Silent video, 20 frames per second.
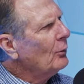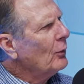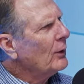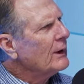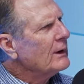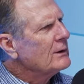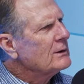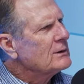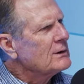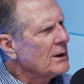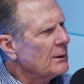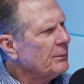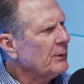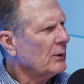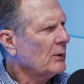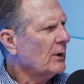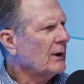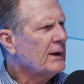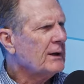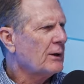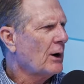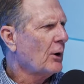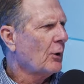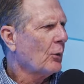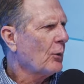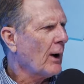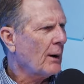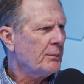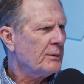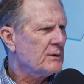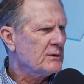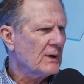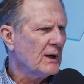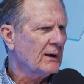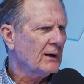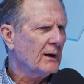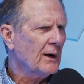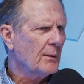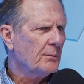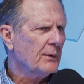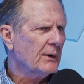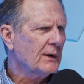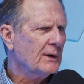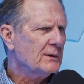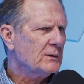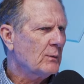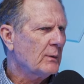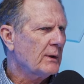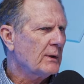we typically don't represent companies with